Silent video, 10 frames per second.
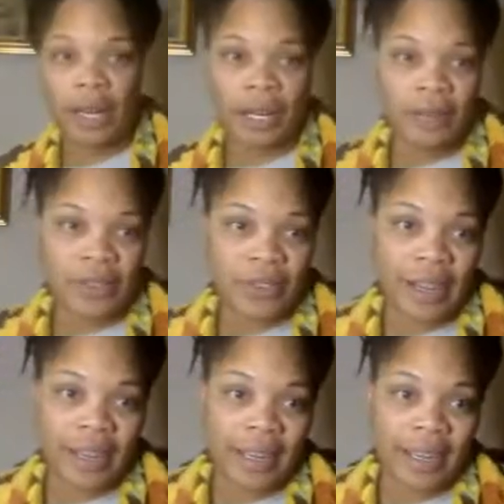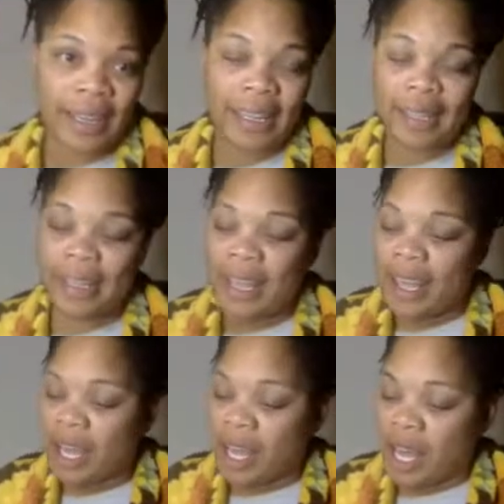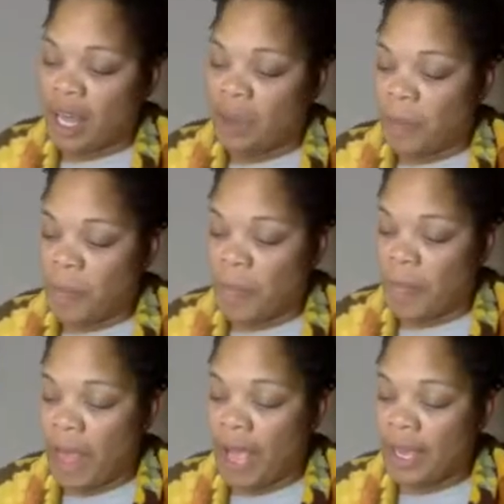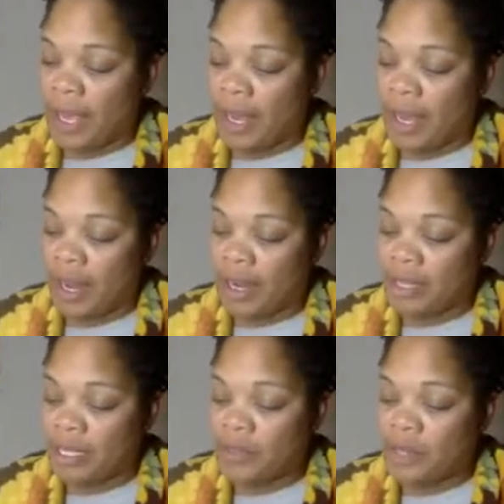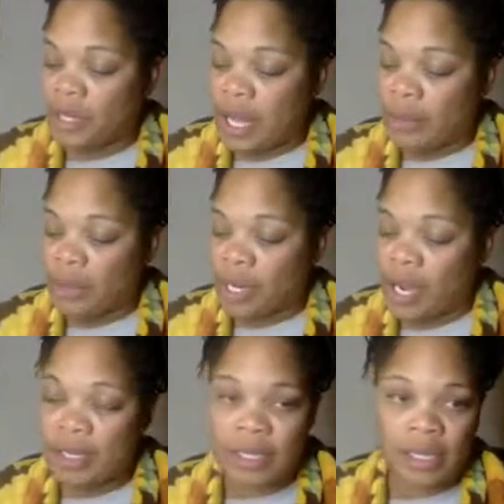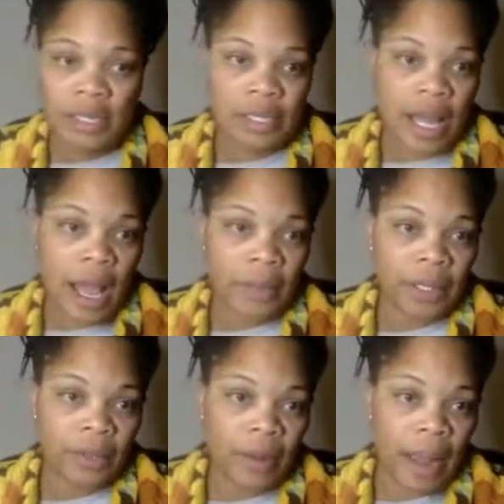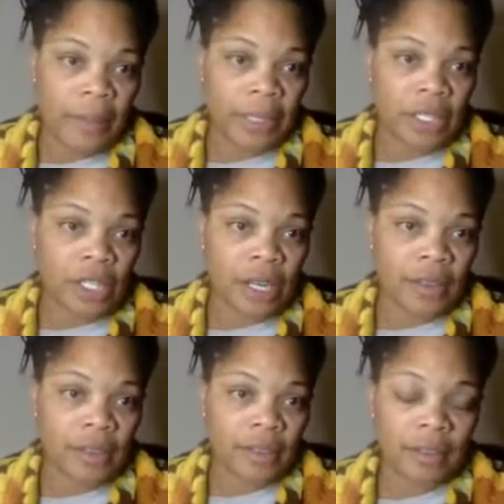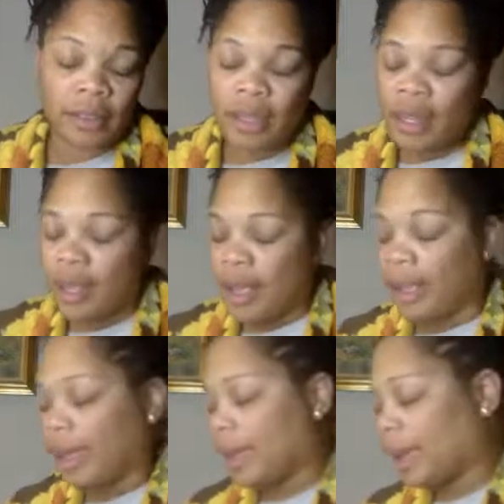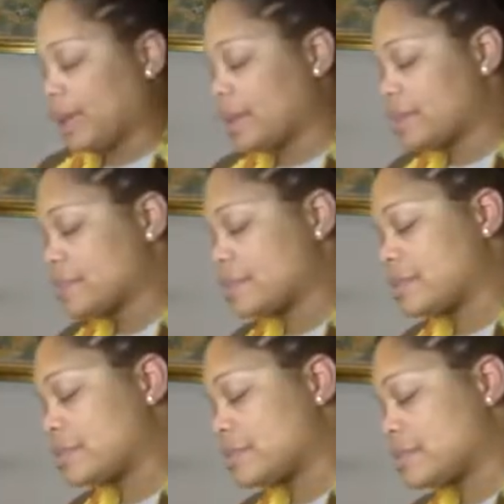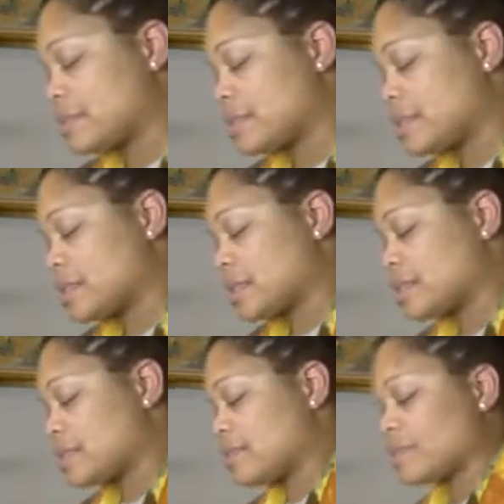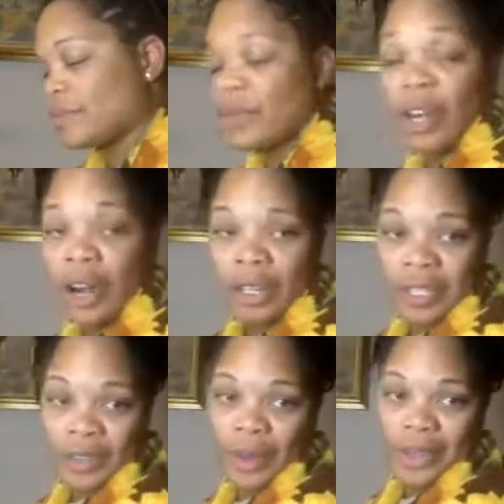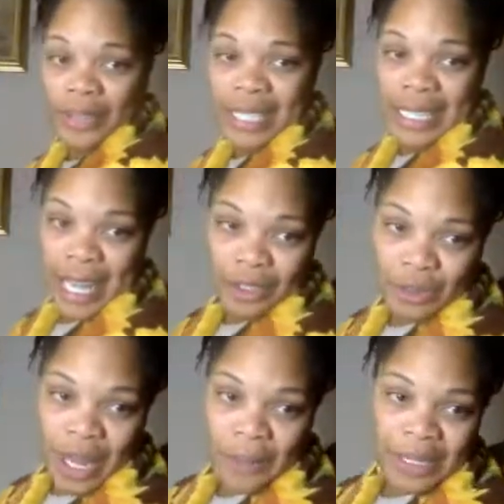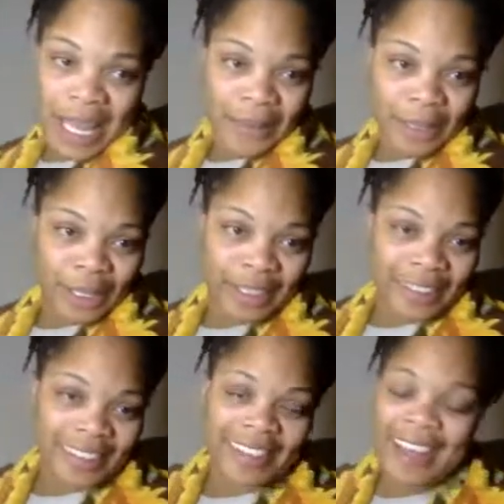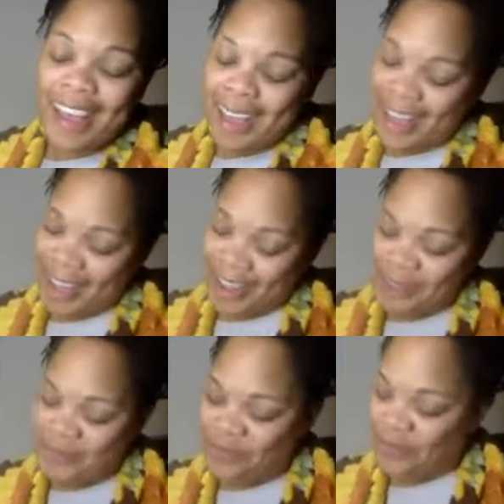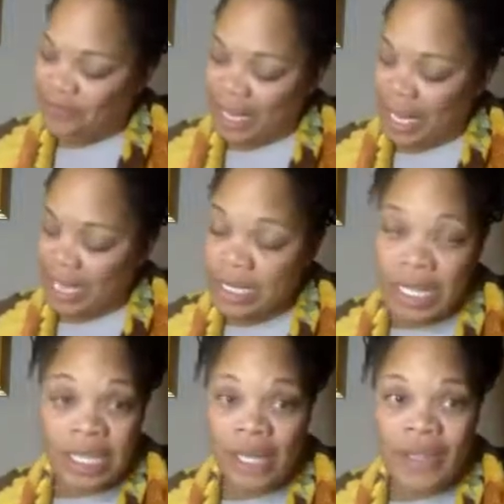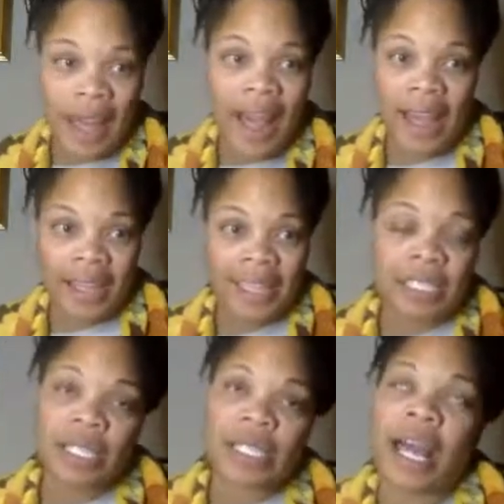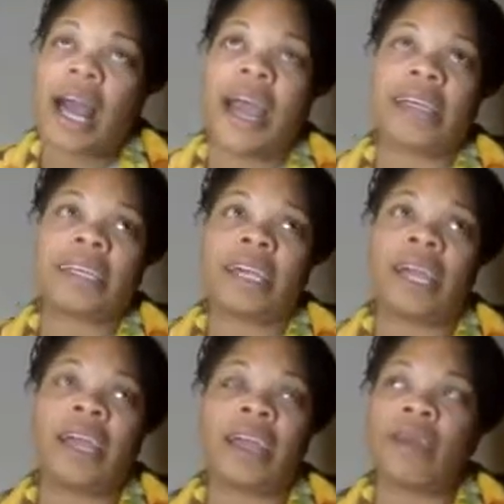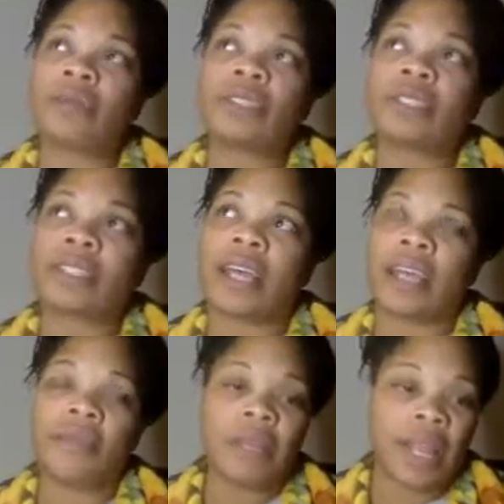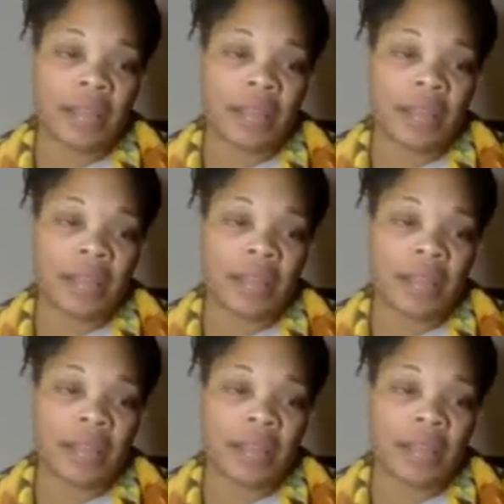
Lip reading: on. I know it's Friday night. I just feel like we're constantly stabbing and crabbing each other. And regardless of whether it's a natural habitat or not, it's a lot. It's a lot. I was just like, I mean,